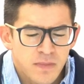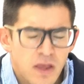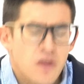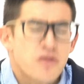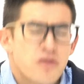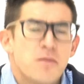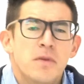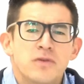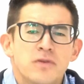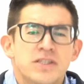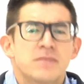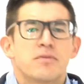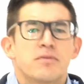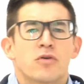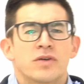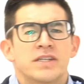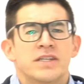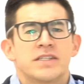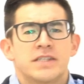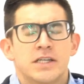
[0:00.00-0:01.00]
The most
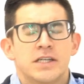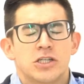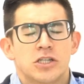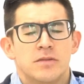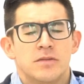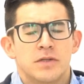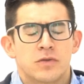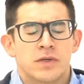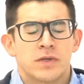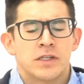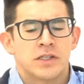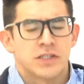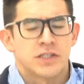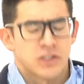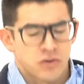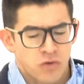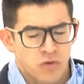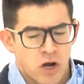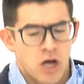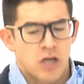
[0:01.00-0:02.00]
important distinction between
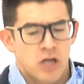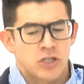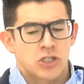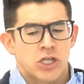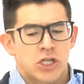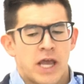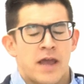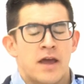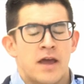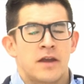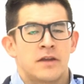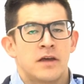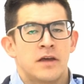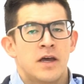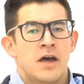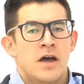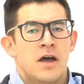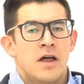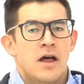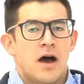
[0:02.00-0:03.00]
Stronge and
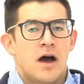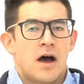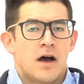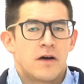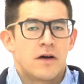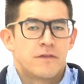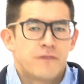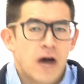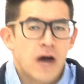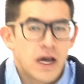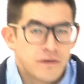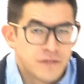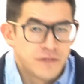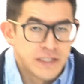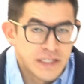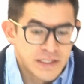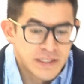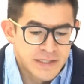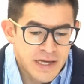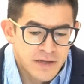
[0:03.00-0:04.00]

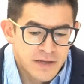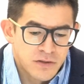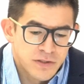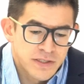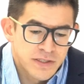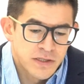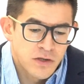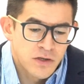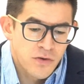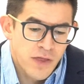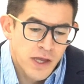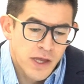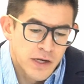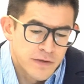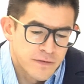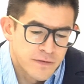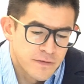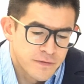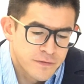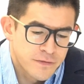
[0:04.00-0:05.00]
5D and Danielson are
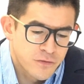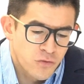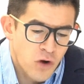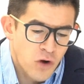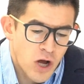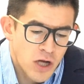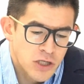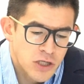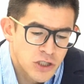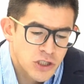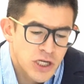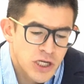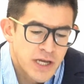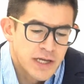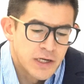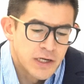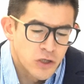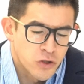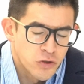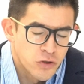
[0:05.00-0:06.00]
that Stronge
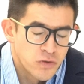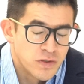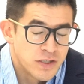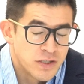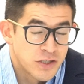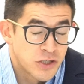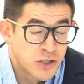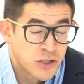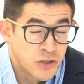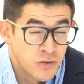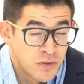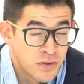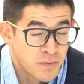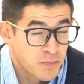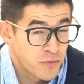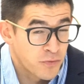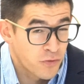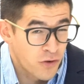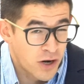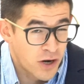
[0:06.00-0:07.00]
includes student
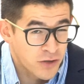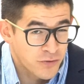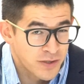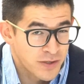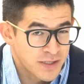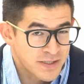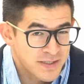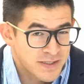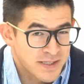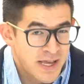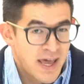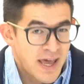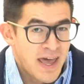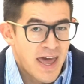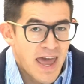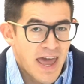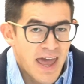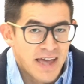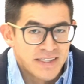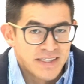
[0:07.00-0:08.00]
progress
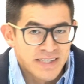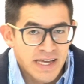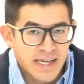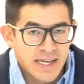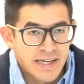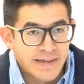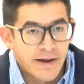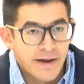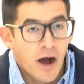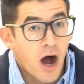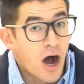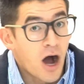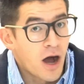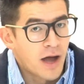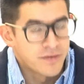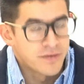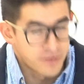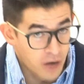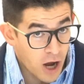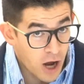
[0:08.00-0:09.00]
as
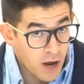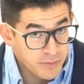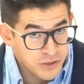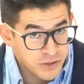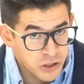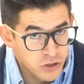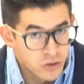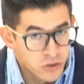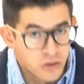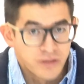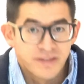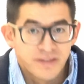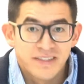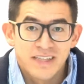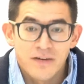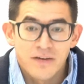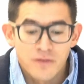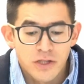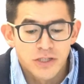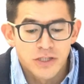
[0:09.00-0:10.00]
an optional
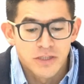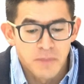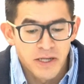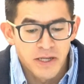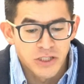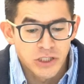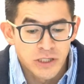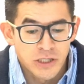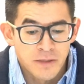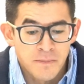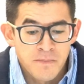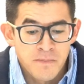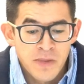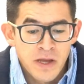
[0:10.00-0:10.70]
7th dimension.